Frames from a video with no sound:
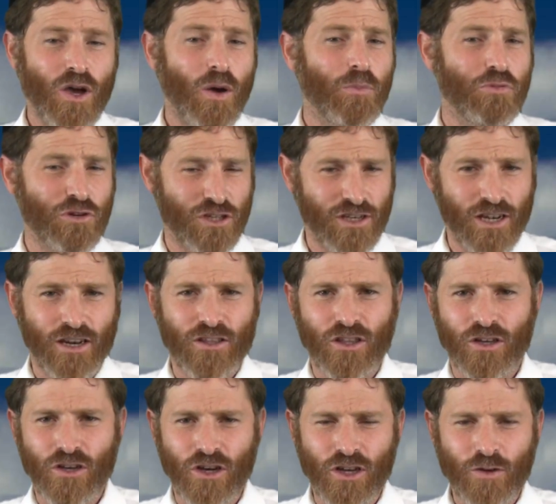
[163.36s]
appreciating
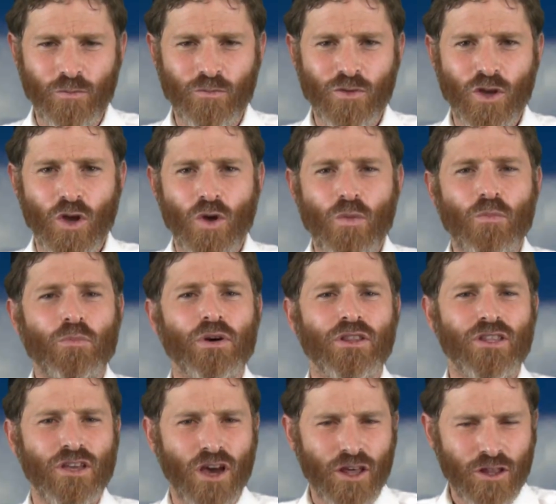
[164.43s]
the good.
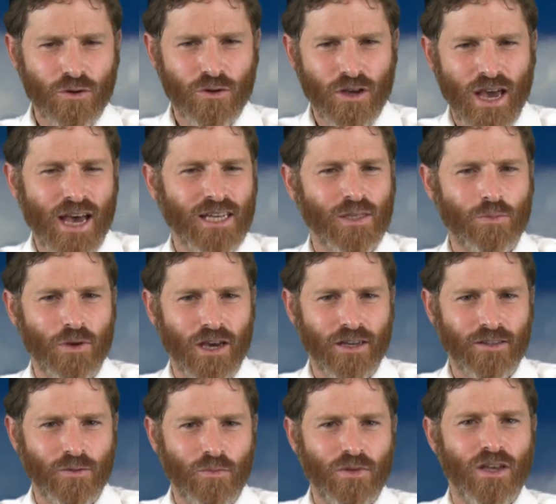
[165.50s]
But the other
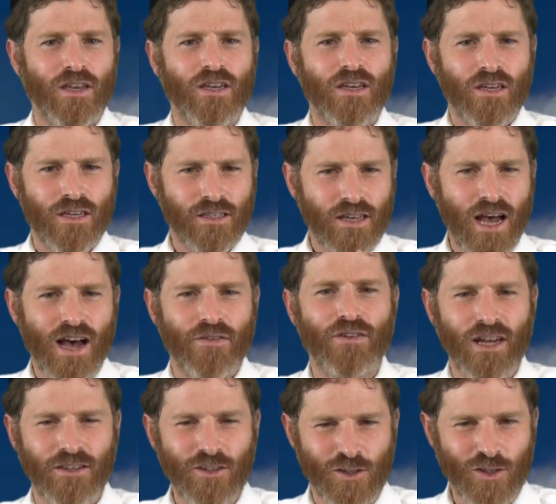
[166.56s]
aspect is
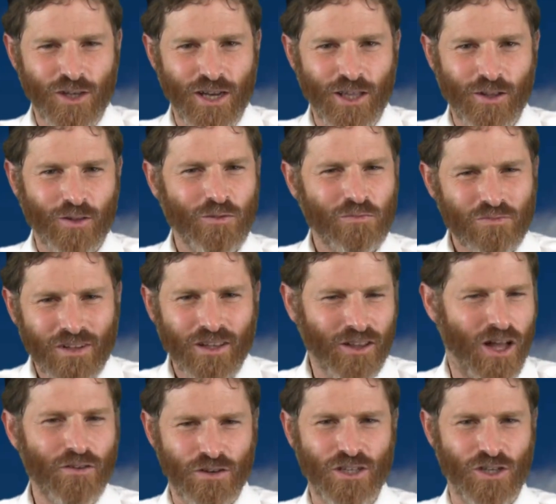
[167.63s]
Ahavat Yisrael,
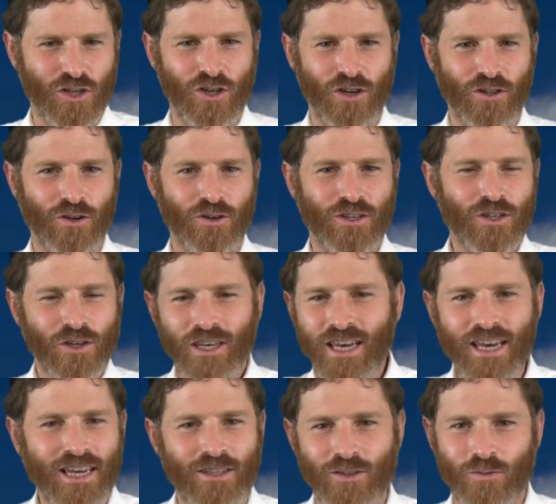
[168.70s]
loving each other. You
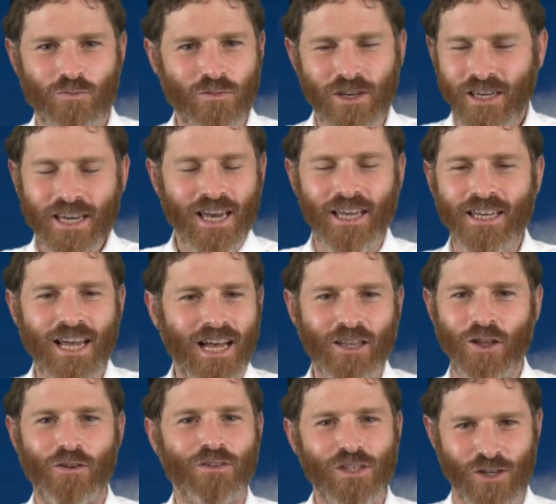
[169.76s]
can't
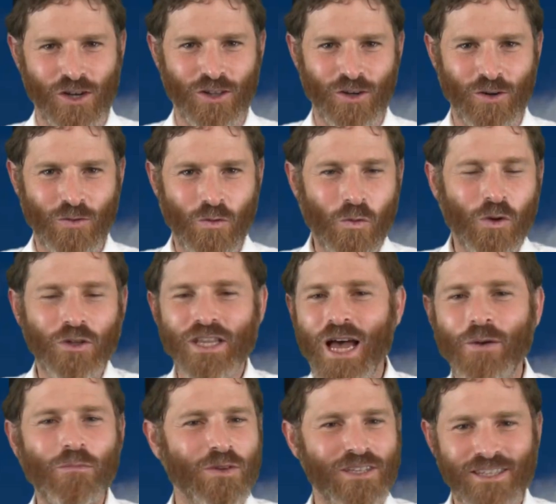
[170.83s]
not love each other. Will
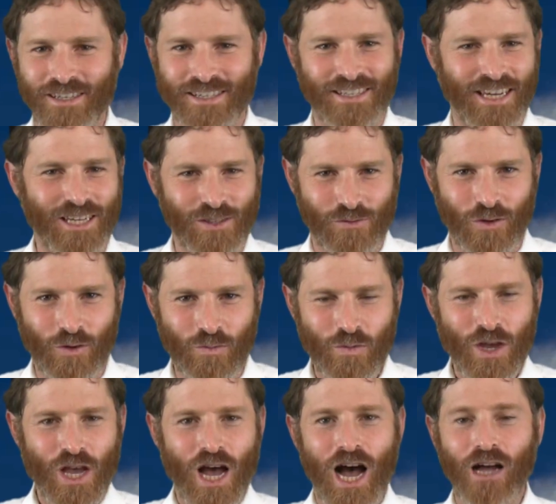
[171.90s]
not be successful.
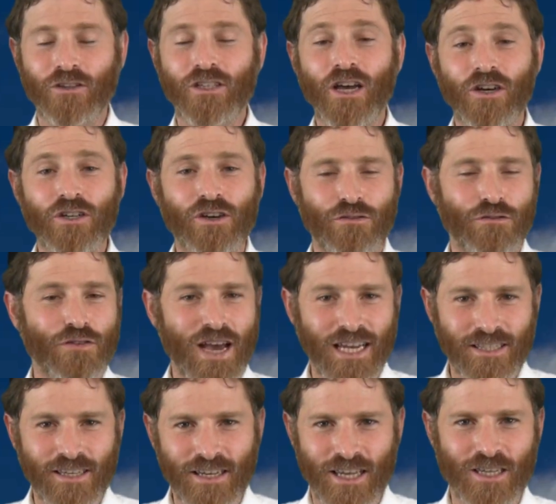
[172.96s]
I'll tell you a
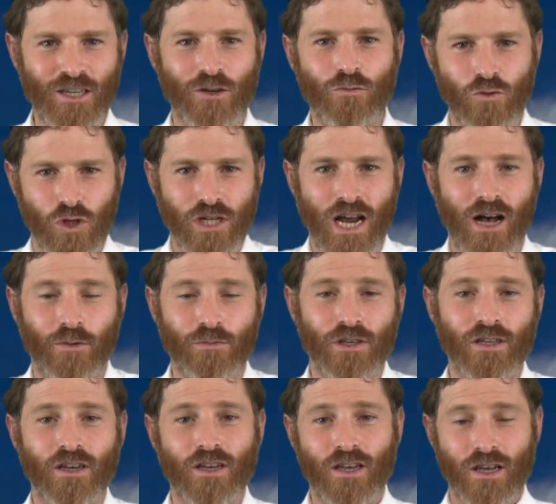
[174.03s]
fascinating
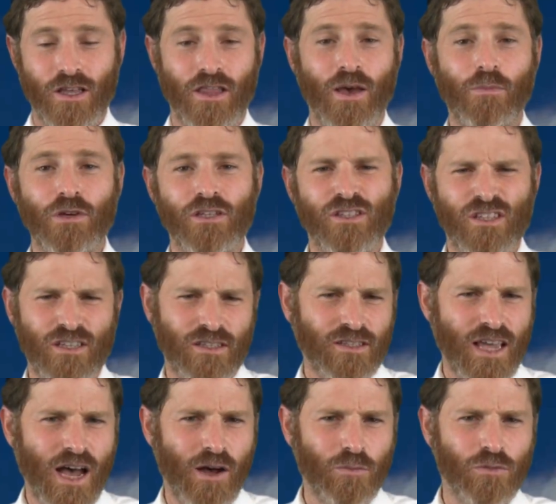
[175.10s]
Yerushalmi. That means the
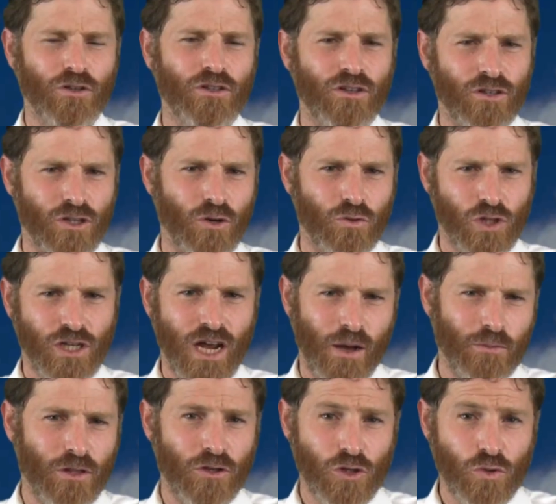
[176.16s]
Talmud
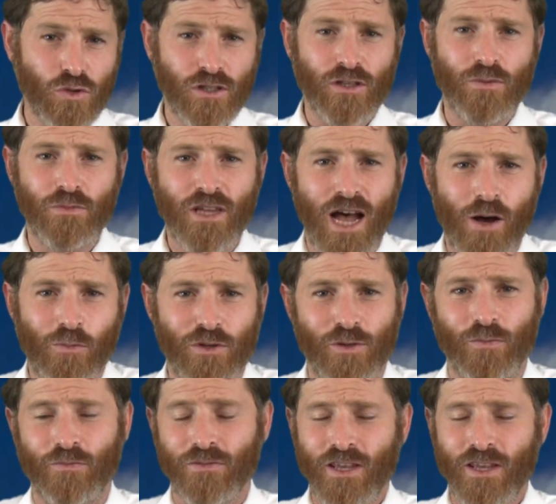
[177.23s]
Yerushalmi, the Jerusalem Talmud.